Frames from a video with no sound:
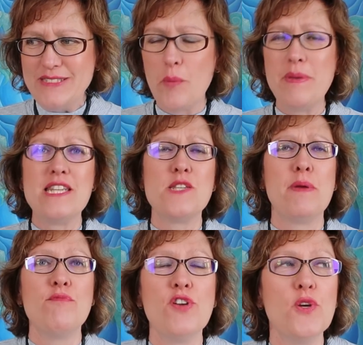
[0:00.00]
not meaning to
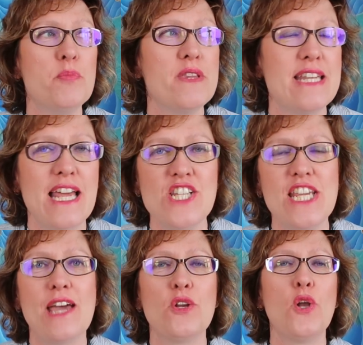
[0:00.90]
be rude, but they'd
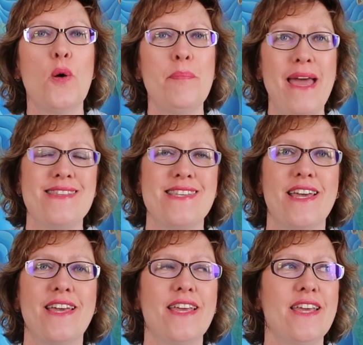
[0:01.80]
actually get on a lot
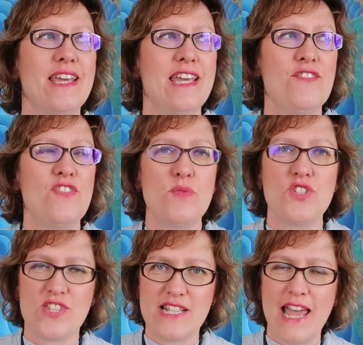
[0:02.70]
better if it was
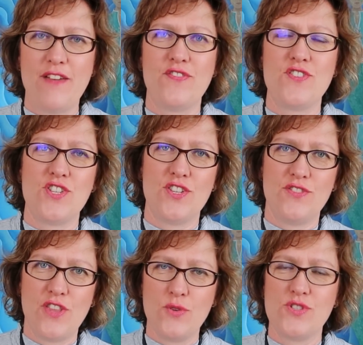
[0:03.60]
just left
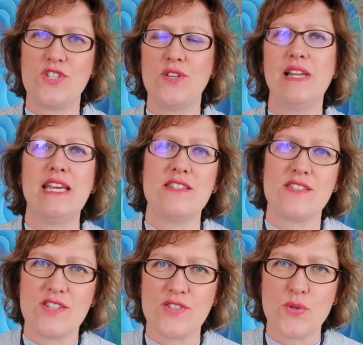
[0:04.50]
to those two
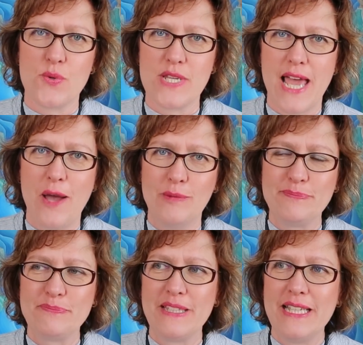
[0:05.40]
leaders to sort out.